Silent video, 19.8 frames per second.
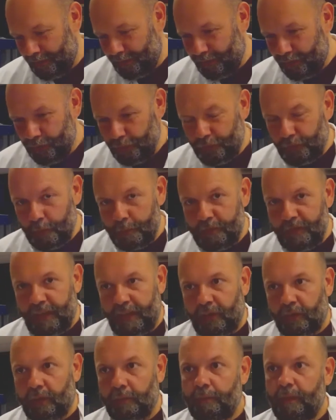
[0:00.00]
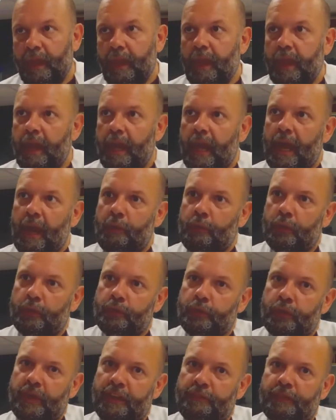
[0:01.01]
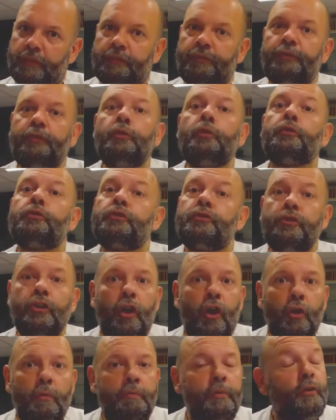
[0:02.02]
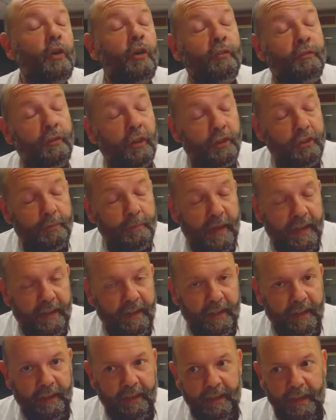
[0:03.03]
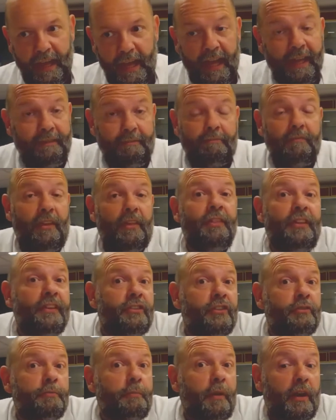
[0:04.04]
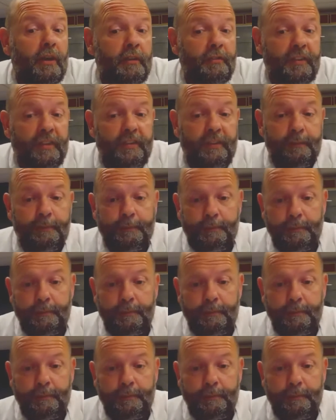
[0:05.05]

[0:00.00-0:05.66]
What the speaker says: YouTube channel, I want to give the full scope of watchmaking, and this is part of it.